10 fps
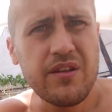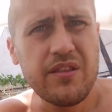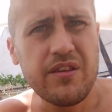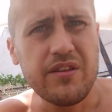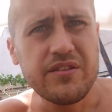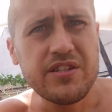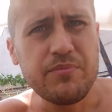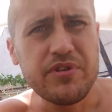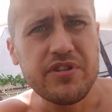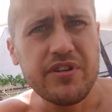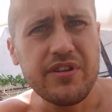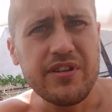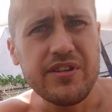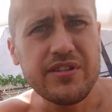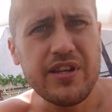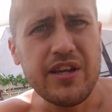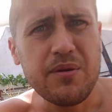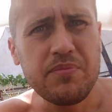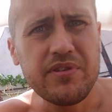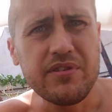The temperature is
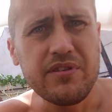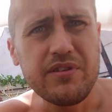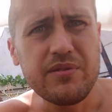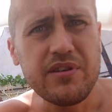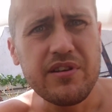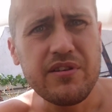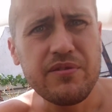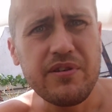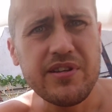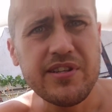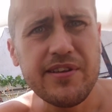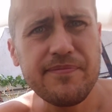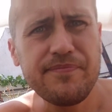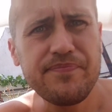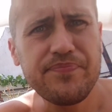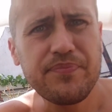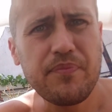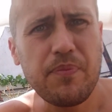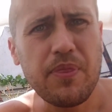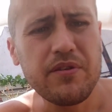absolutely crazy,
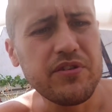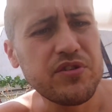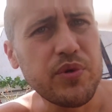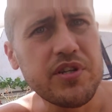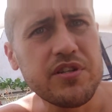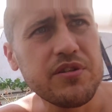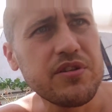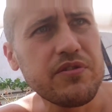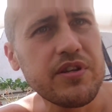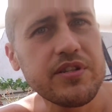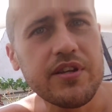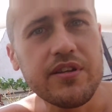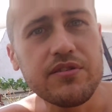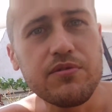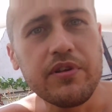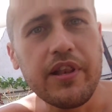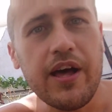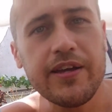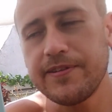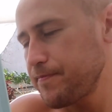not 22 degrees as Google
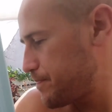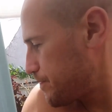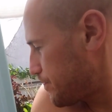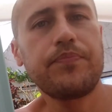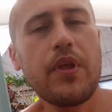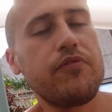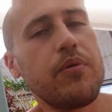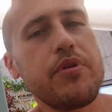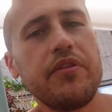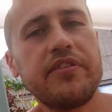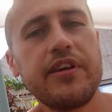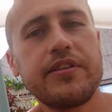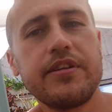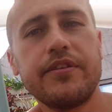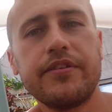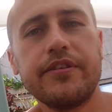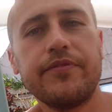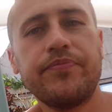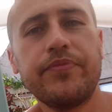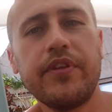lied. From the onset,
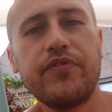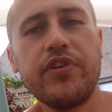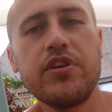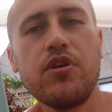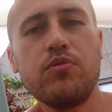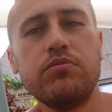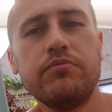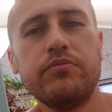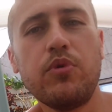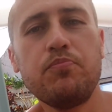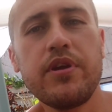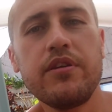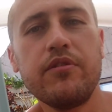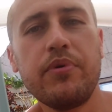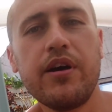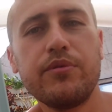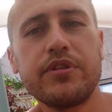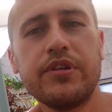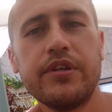this video won't be about